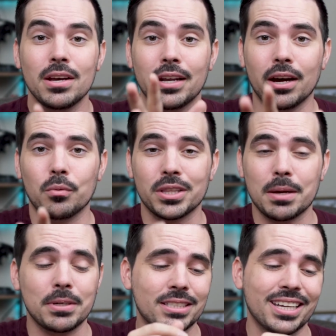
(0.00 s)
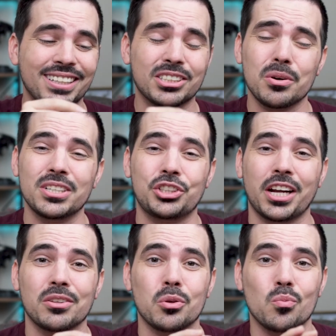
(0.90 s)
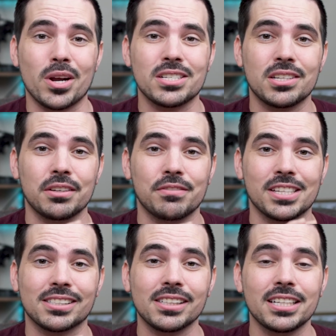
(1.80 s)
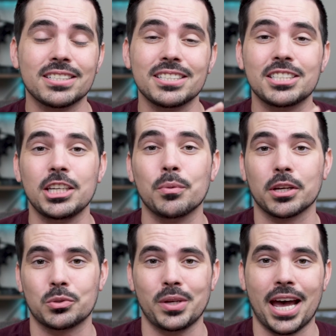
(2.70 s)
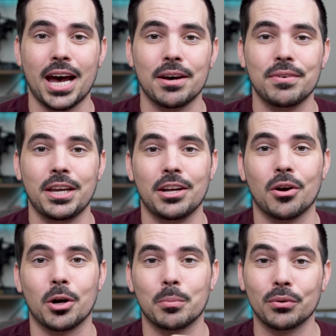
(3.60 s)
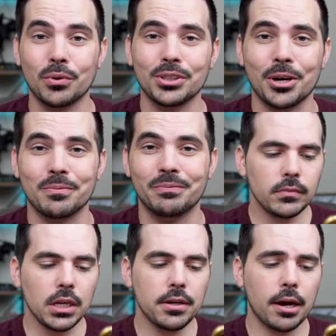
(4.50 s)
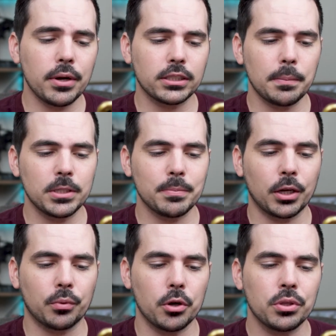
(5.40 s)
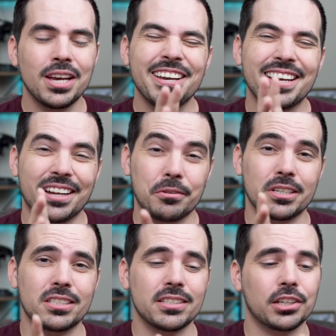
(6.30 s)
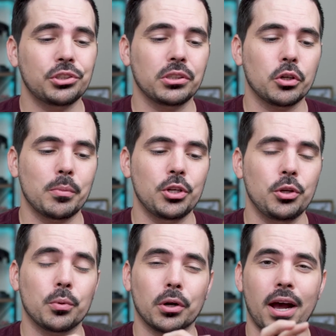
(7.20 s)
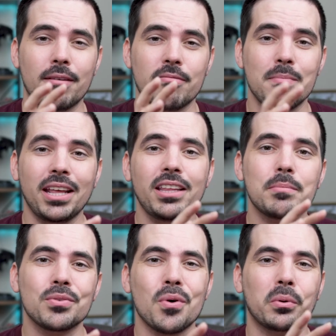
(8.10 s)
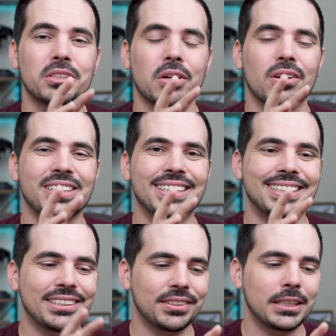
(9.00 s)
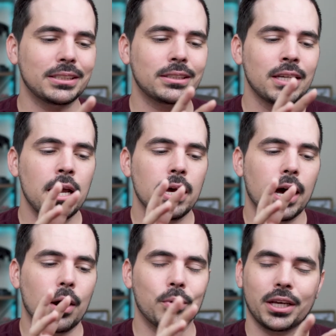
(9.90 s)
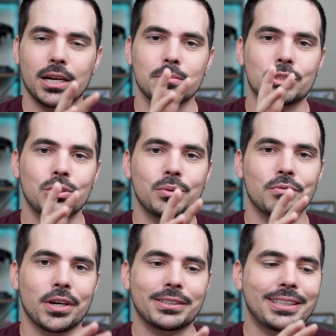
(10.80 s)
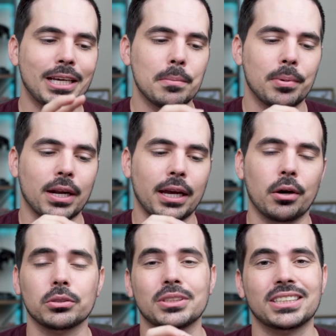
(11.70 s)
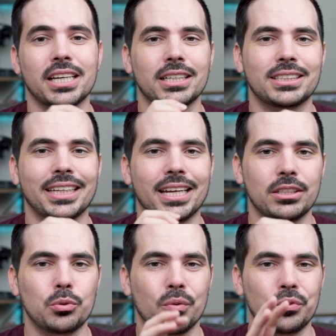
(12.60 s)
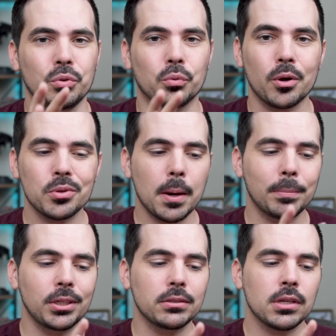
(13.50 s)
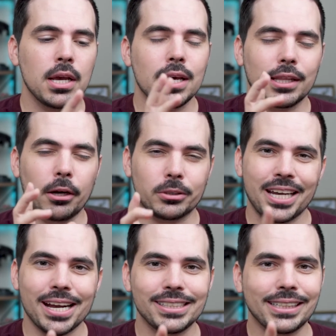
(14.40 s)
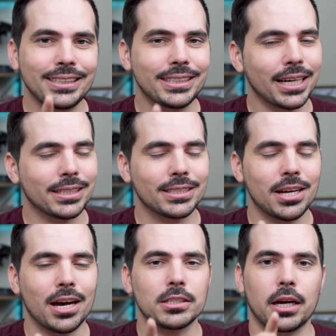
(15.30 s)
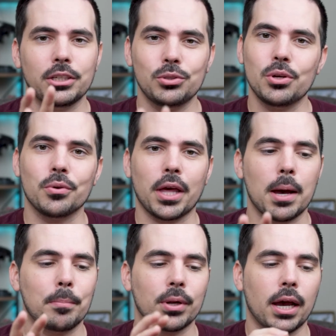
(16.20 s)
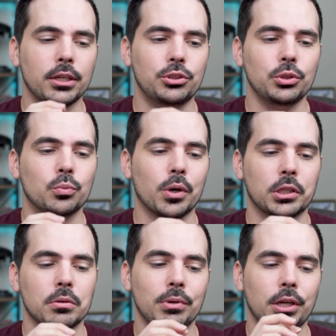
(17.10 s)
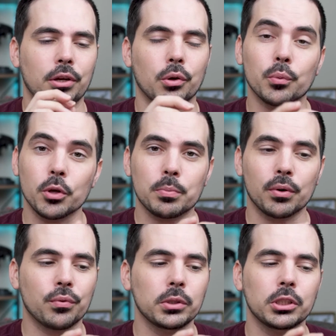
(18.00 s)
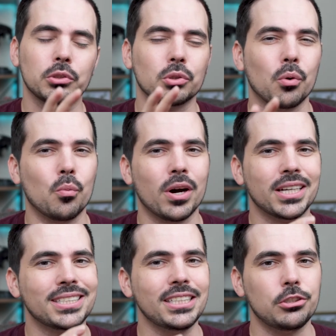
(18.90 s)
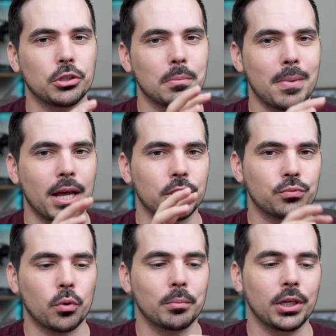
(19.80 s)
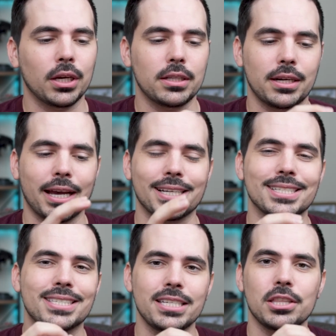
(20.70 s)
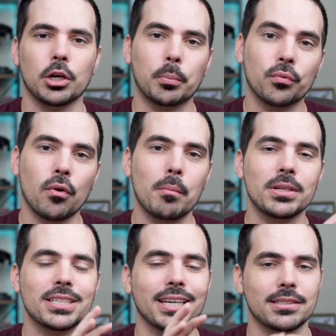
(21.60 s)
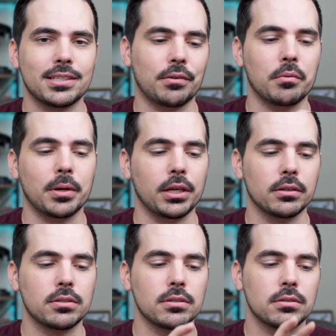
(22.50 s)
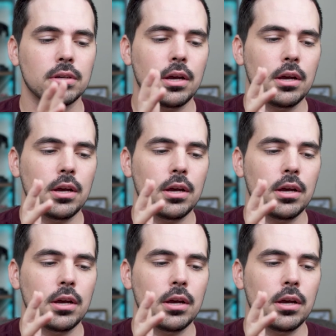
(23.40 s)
Now, with that being said, let's go ahead and check out the rest of this list and see what else we have in our portfolio. Now, next up is my growth. Now, this is actually a little bit newer. I've mainly been focused on dividends when it comes to investing, but I also decided to get into a few growth companies. They are technically tech stocks, I do know that, but I do want them in a growth portfolio. So one, it's easier to manage for me, and then I can see their performance against everybody else's.